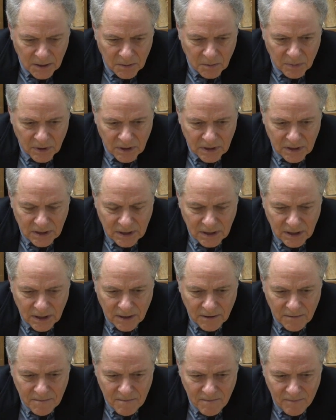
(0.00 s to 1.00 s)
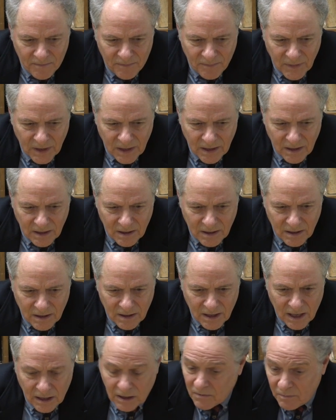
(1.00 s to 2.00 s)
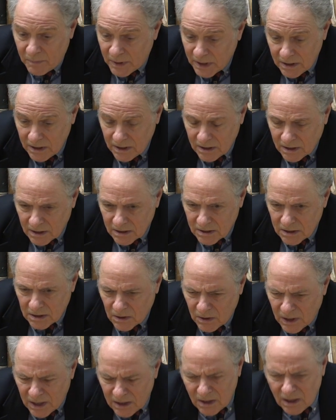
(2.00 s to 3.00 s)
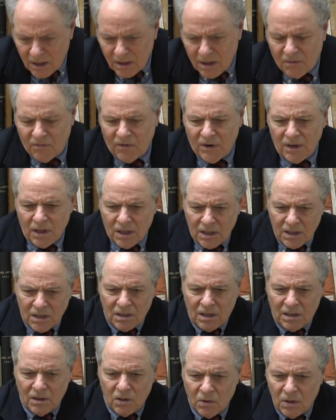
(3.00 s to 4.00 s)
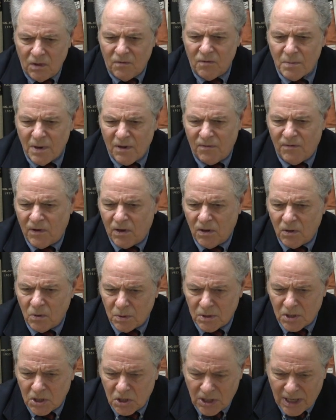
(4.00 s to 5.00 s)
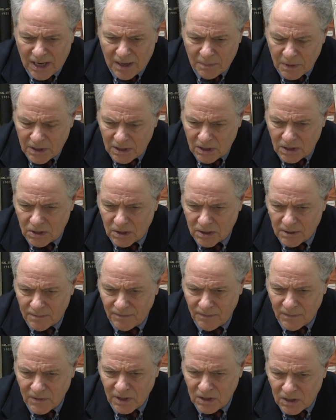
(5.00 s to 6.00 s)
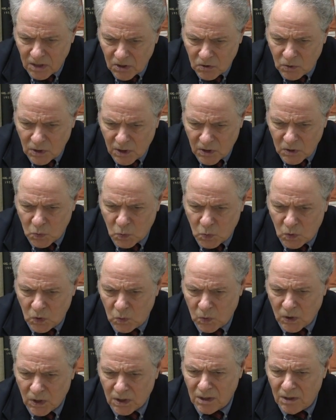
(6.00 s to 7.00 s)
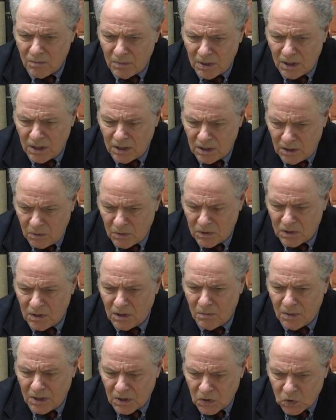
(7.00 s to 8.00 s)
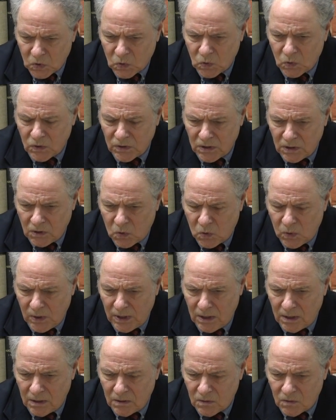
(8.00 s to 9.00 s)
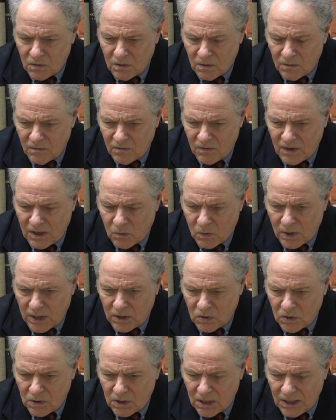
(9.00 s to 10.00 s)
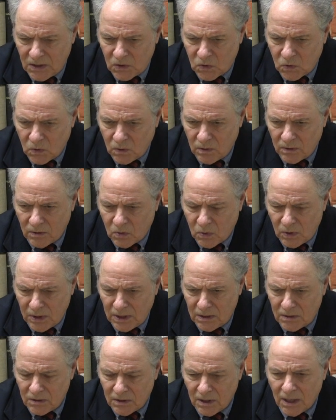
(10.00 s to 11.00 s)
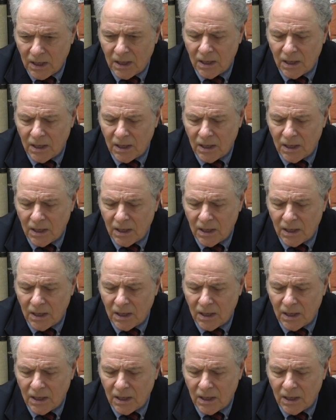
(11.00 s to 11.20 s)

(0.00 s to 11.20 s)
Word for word: But um, uh, I love building things, you know, and, and the funny thing is, learning from my father was a shop teacher, industrialized woodwork, in the, and he was in the middle schools in Queens, Van Wyck Junior High School, Queens,